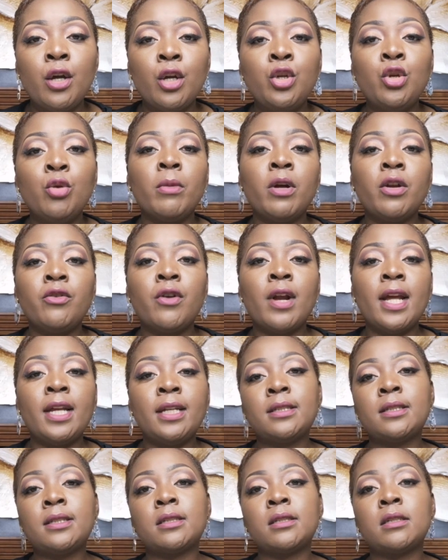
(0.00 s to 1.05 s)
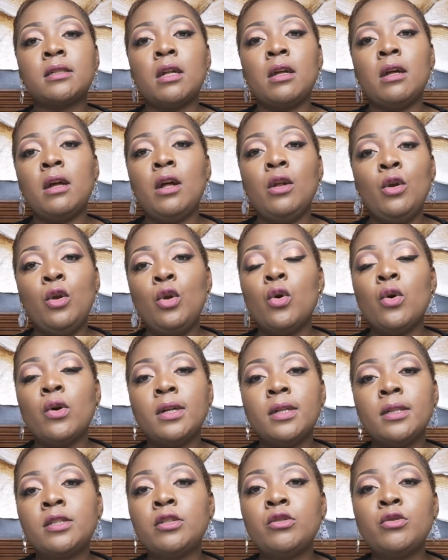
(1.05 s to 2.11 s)
human rights law
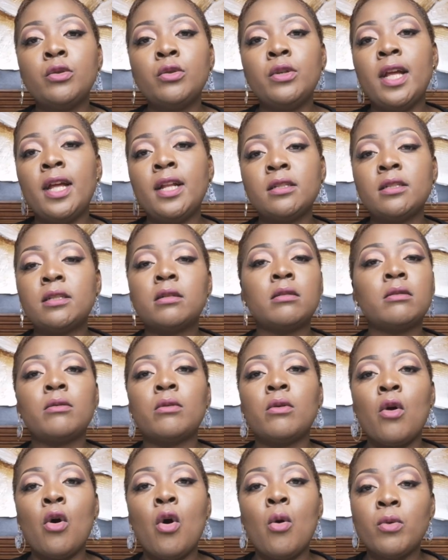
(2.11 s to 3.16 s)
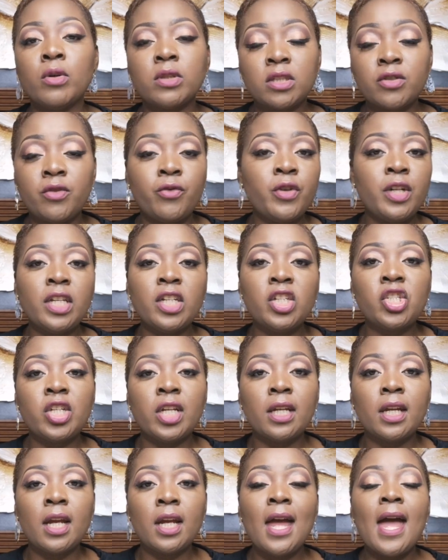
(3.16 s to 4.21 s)
student, almost finishing,